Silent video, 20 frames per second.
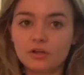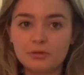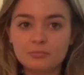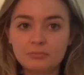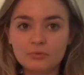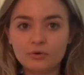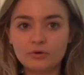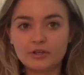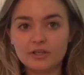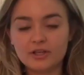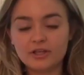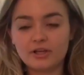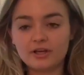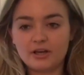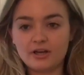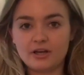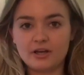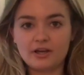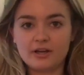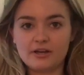Good morning,
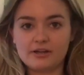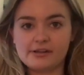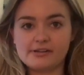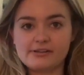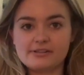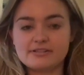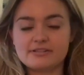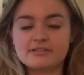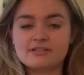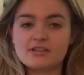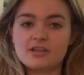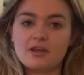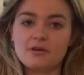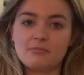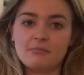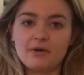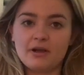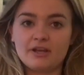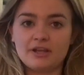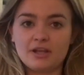guys.
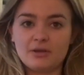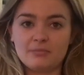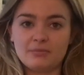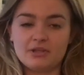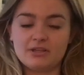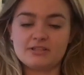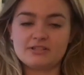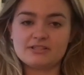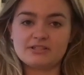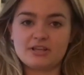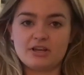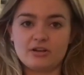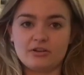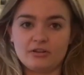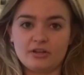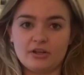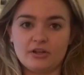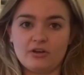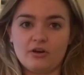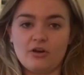My name is
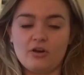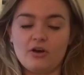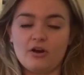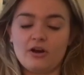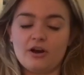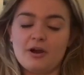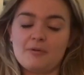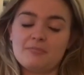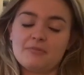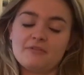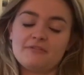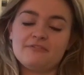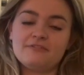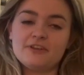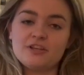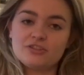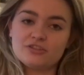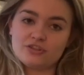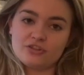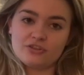Caroline Karrh. I'm the
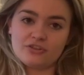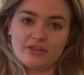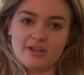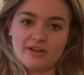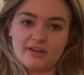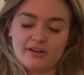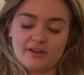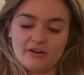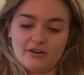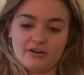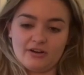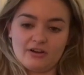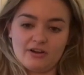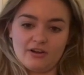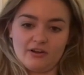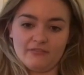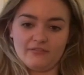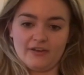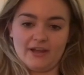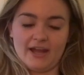features editor
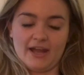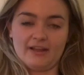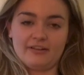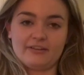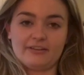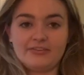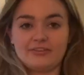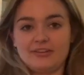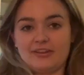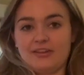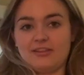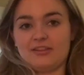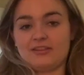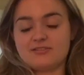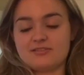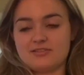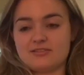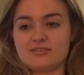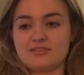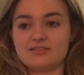of Alice, and
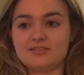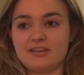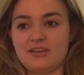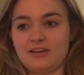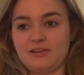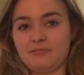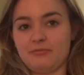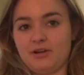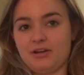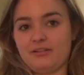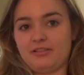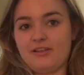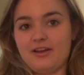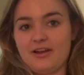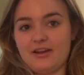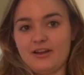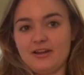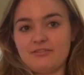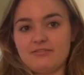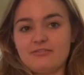this is a day in my
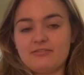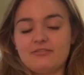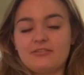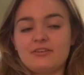life.